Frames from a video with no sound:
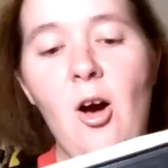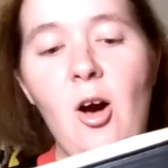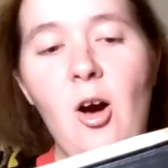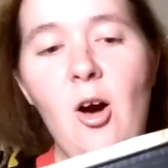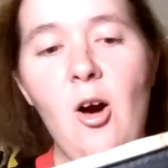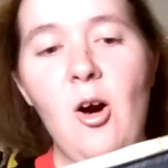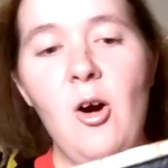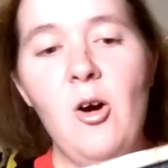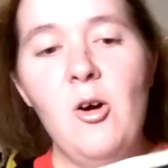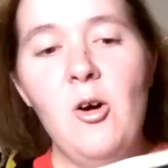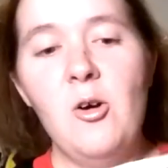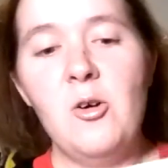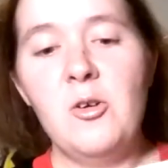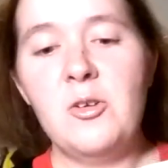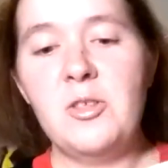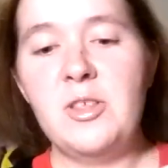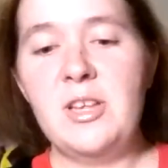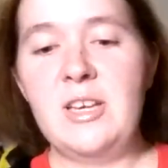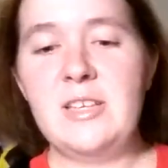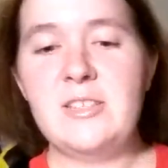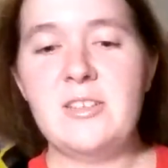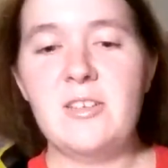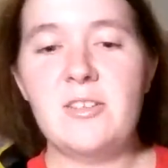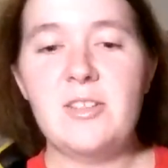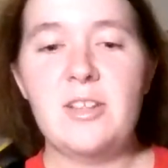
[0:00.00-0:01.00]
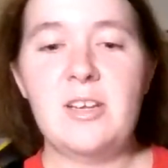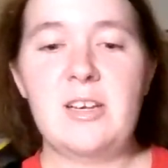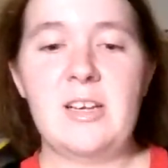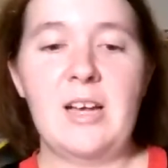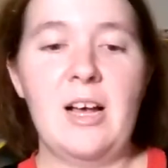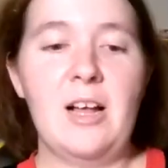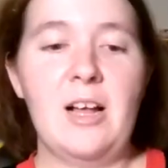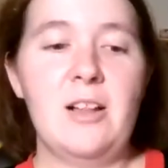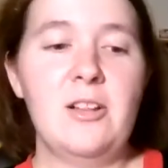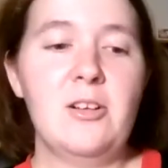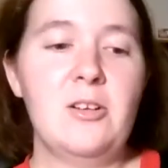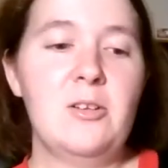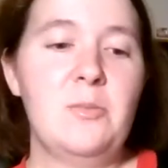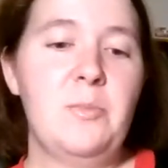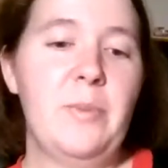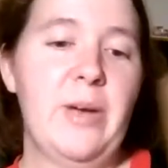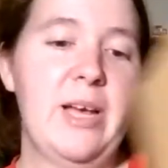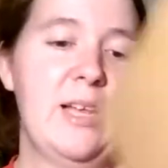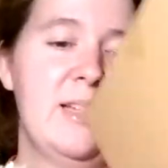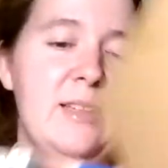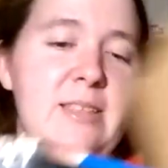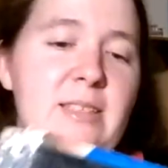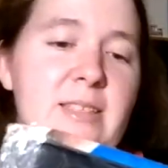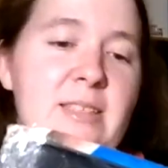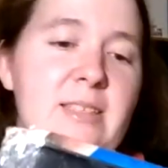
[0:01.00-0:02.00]
Oh, these are the colored
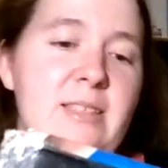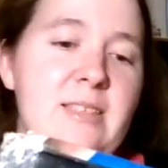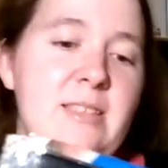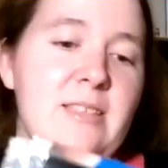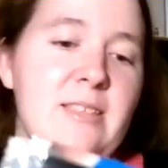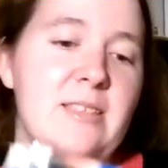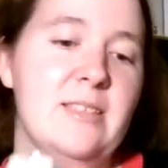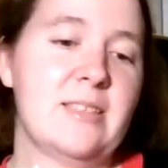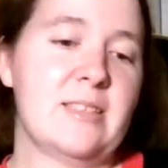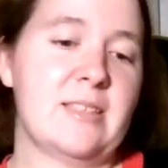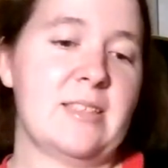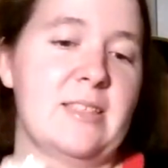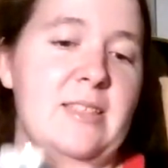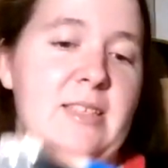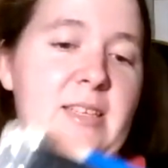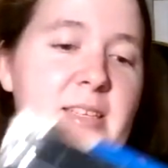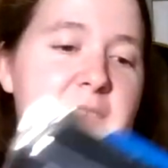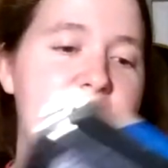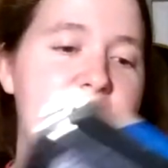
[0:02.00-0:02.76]
pencils.